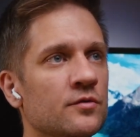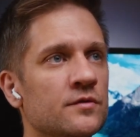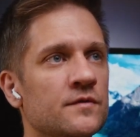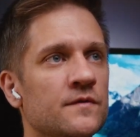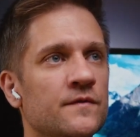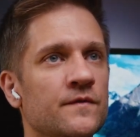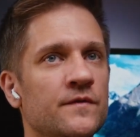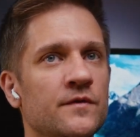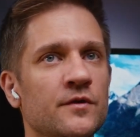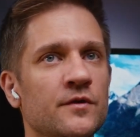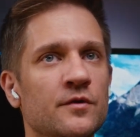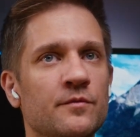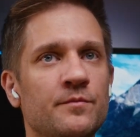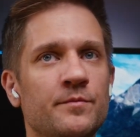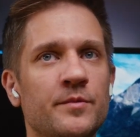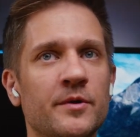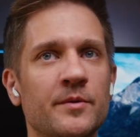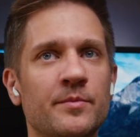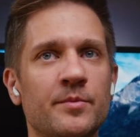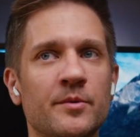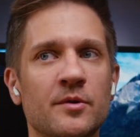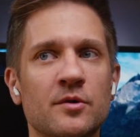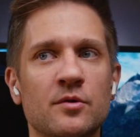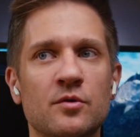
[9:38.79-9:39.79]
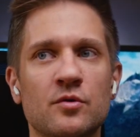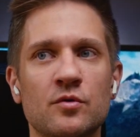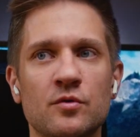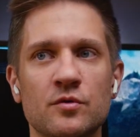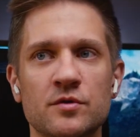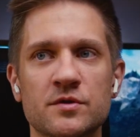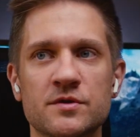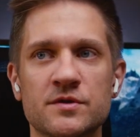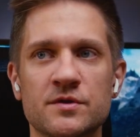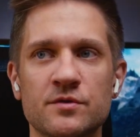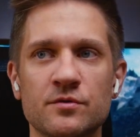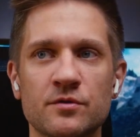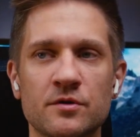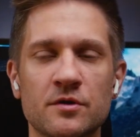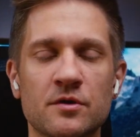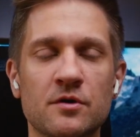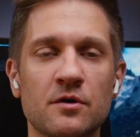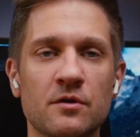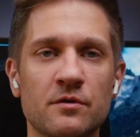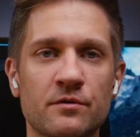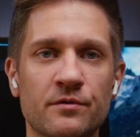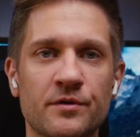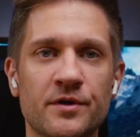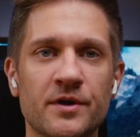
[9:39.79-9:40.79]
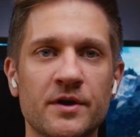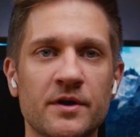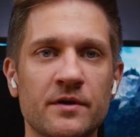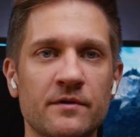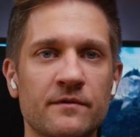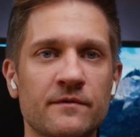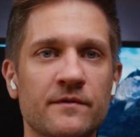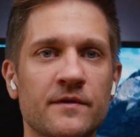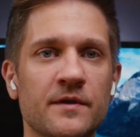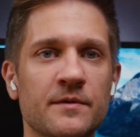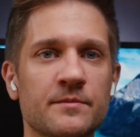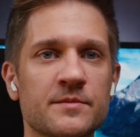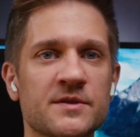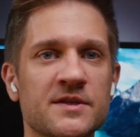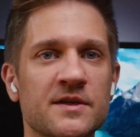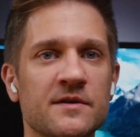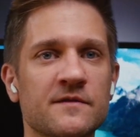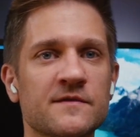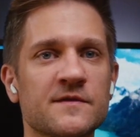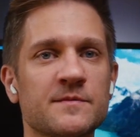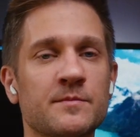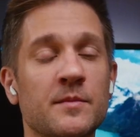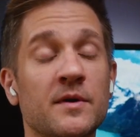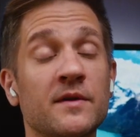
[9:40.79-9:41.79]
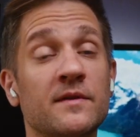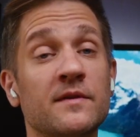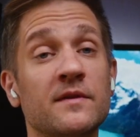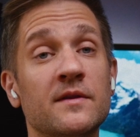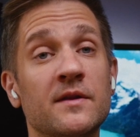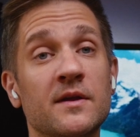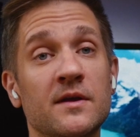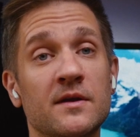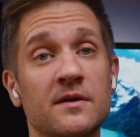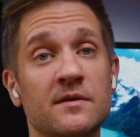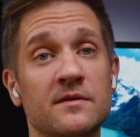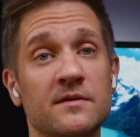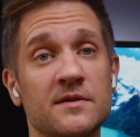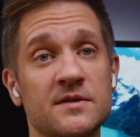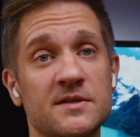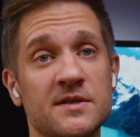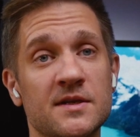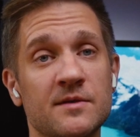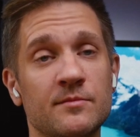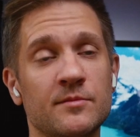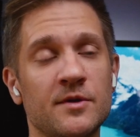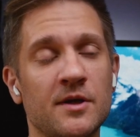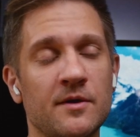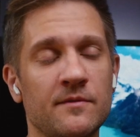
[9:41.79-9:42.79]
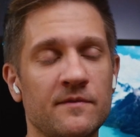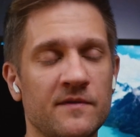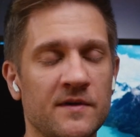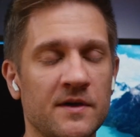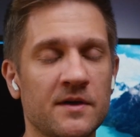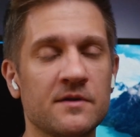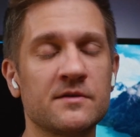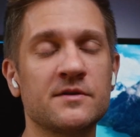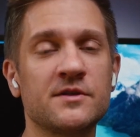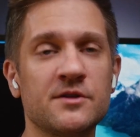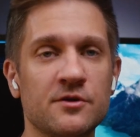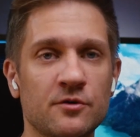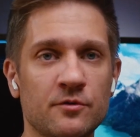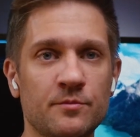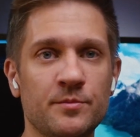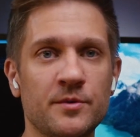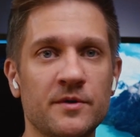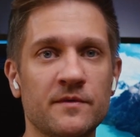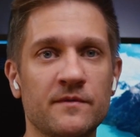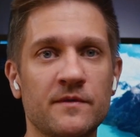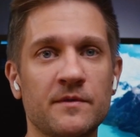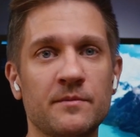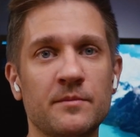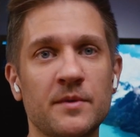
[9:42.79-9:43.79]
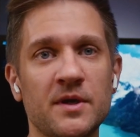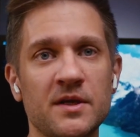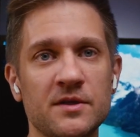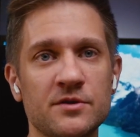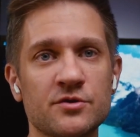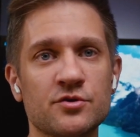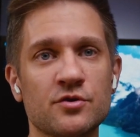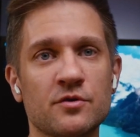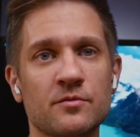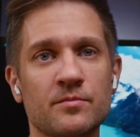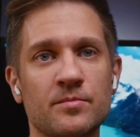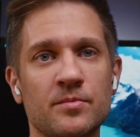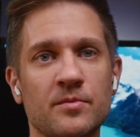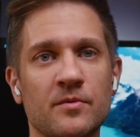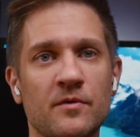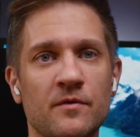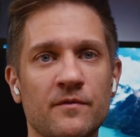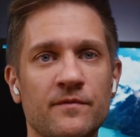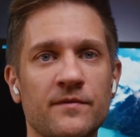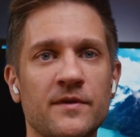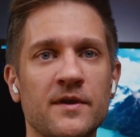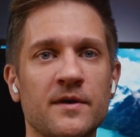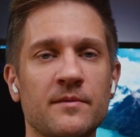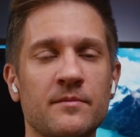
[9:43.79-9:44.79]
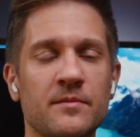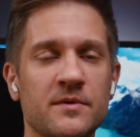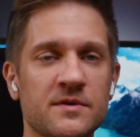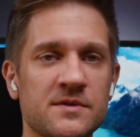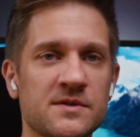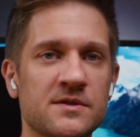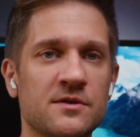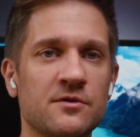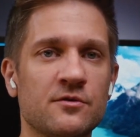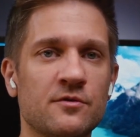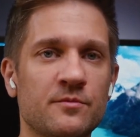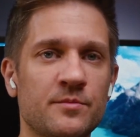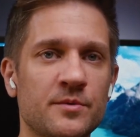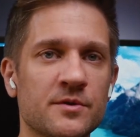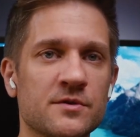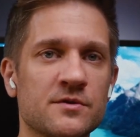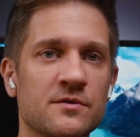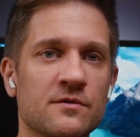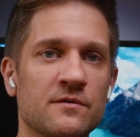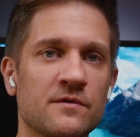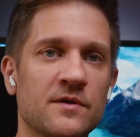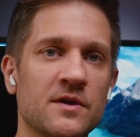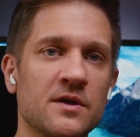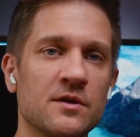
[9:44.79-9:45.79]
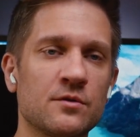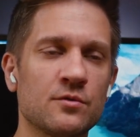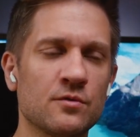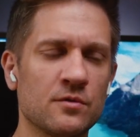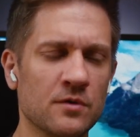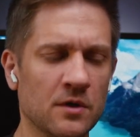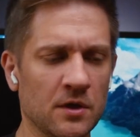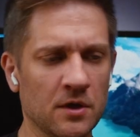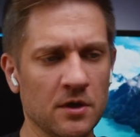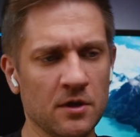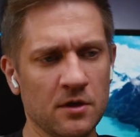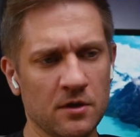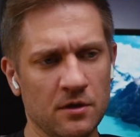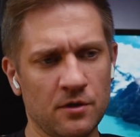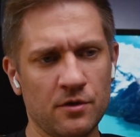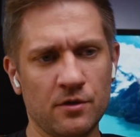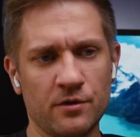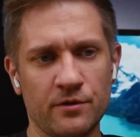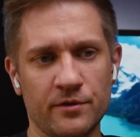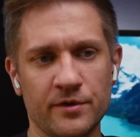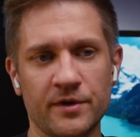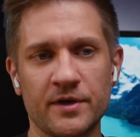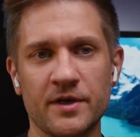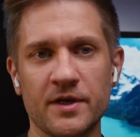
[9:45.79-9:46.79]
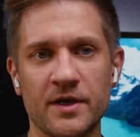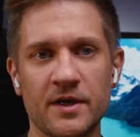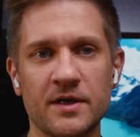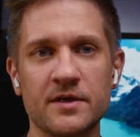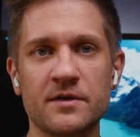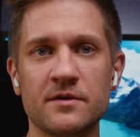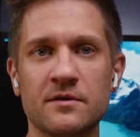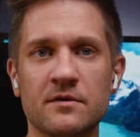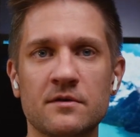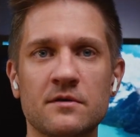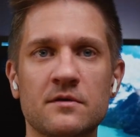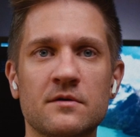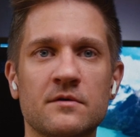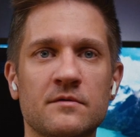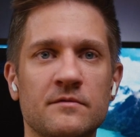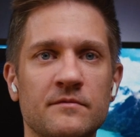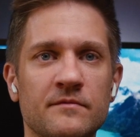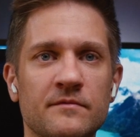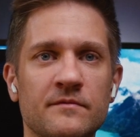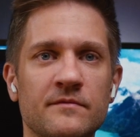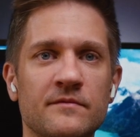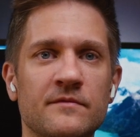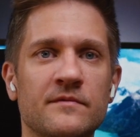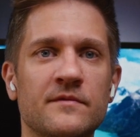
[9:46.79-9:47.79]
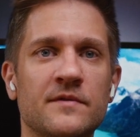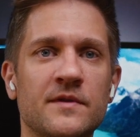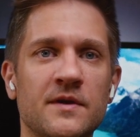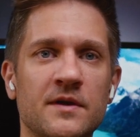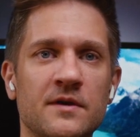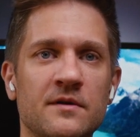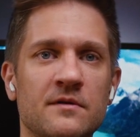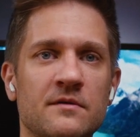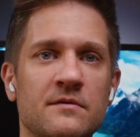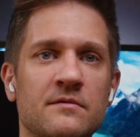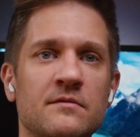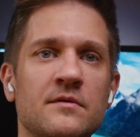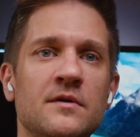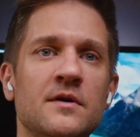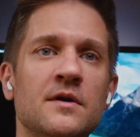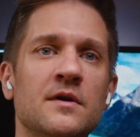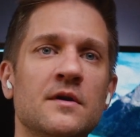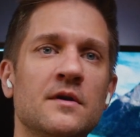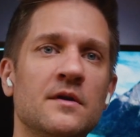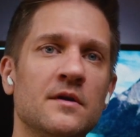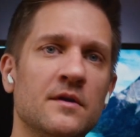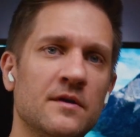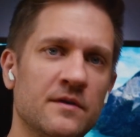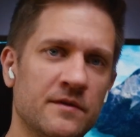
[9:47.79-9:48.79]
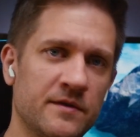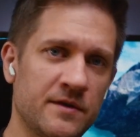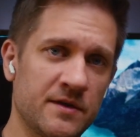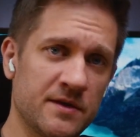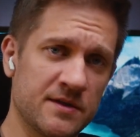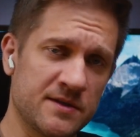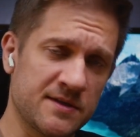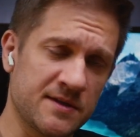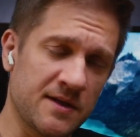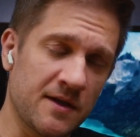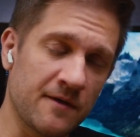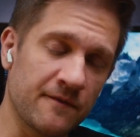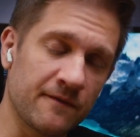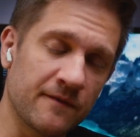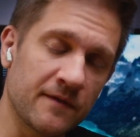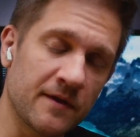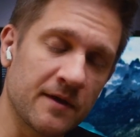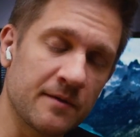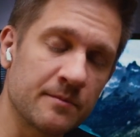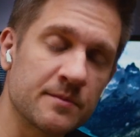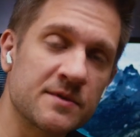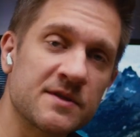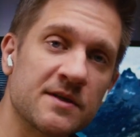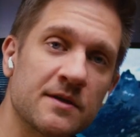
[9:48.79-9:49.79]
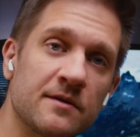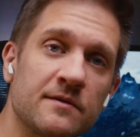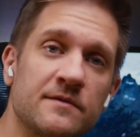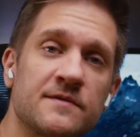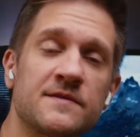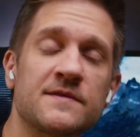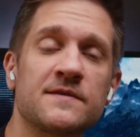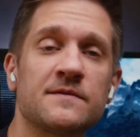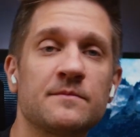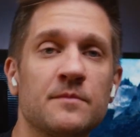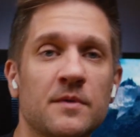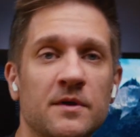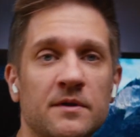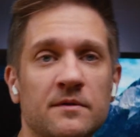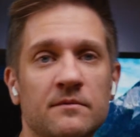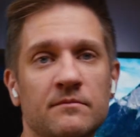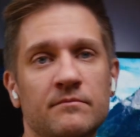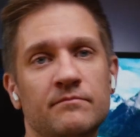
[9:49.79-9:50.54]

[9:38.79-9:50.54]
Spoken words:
a few people who is doing color grading themselves, but in the same time they're DOP. The main job of them is DOP, so they do color grading their stuff themselves. But